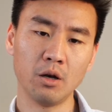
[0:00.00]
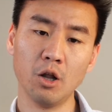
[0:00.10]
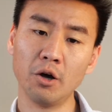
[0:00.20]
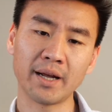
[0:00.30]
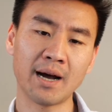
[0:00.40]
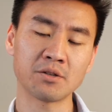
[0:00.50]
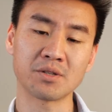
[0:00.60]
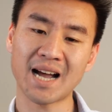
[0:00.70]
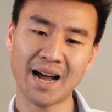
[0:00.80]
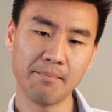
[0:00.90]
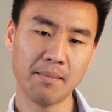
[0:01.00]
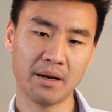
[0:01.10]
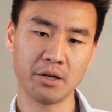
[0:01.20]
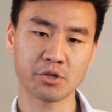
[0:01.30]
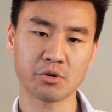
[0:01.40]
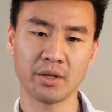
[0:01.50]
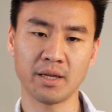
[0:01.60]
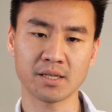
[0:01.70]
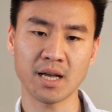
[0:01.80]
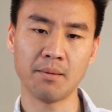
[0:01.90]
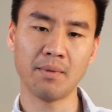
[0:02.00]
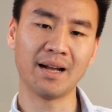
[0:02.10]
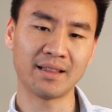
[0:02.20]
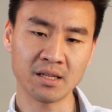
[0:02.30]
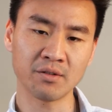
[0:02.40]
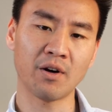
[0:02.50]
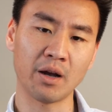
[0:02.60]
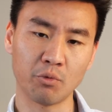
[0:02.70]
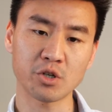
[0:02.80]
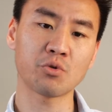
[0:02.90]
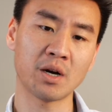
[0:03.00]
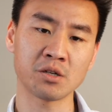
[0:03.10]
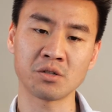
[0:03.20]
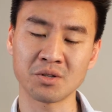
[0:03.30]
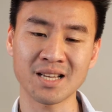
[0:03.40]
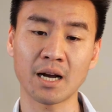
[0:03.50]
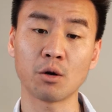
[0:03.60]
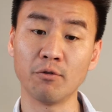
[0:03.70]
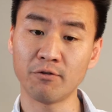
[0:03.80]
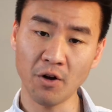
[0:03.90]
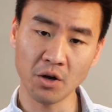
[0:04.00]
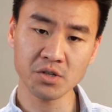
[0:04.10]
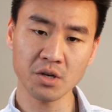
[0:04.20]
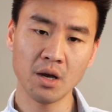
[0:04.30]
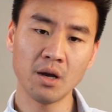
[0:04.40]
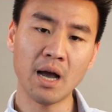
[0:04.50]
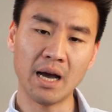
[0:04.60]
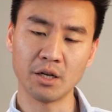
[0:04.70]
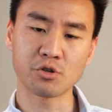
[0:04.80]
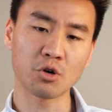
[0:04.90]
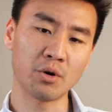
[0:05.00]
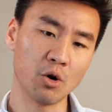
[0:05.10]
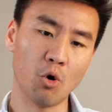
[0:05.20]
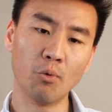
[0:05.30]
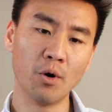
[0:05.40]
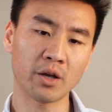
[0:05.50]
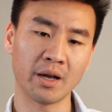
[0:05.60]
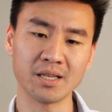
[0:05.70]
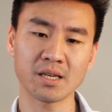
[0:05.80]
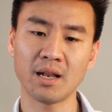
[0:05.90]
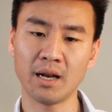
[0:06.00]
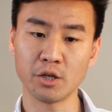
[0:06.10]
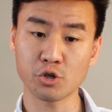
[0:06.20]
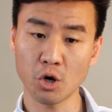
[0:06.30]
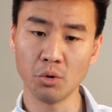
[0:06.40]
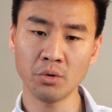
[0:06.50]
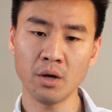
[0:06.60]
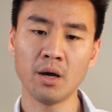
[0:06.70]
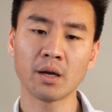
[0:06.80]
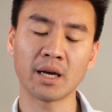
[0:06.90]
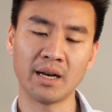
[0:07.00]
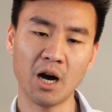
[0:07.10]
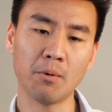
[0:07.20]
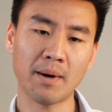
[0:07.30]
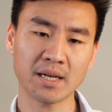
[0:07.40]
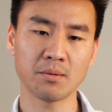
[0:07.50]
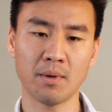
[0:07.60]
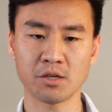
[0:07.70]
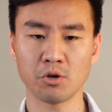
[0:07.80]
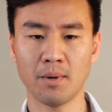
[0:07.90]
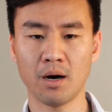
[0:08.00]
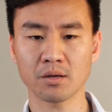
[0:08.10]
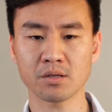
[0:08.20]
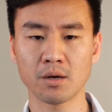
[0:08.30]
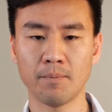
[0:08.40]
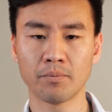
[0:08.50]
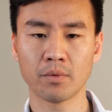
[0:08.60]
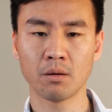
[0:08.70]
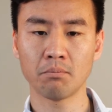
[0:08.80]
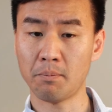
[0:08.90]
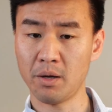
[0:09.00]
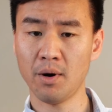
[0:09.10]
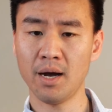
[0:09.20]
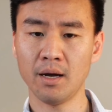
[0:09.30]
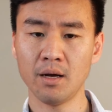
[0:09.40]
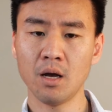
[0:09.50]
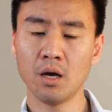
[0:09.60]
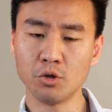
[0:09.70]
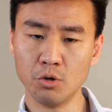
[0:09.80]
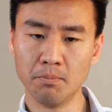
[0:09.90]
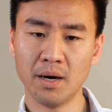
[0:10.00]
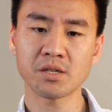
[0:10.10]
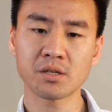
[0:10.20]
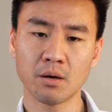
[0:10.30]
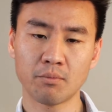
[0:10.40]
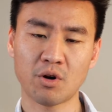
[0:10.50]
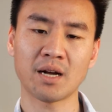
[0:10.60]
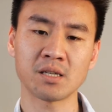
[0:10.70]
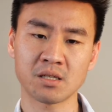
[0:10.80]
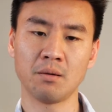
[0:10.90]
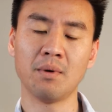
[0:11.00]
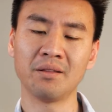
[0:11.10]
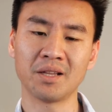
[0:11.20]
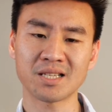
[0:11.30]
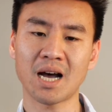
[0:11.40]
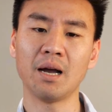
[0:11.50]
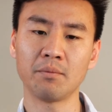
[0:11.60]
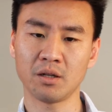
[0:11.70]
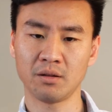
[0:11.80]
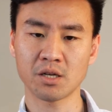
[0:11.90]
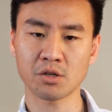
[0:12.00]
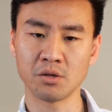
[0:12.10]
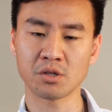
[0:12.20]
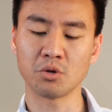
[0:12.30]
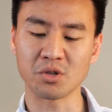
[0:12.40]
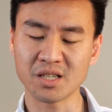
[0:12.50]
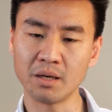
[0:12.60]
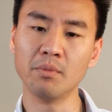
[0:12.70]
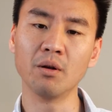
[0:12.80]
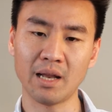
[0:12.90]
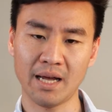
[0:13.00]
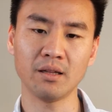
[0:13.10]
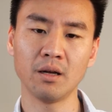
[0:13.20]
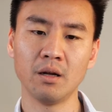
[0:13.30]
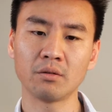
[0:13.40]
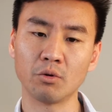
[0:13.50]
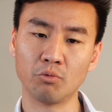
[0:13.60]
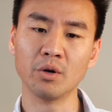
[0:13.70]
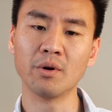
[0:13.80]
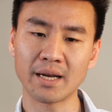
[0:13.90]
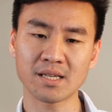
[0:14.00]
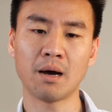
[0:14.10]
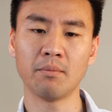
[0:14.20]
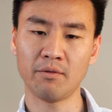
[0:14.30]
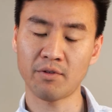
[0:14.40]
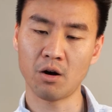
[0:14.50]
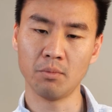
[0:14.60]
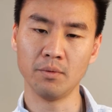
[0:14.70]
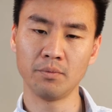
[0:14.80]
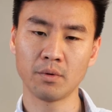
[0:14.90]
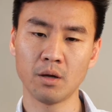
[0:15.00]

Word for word: Learning how to time manage during the exam, identifying which question to tackle first, and ensuring all working is clearly shown can help maximize your marks. But beware, you must practice them under time conditions to simulate the real exam environment.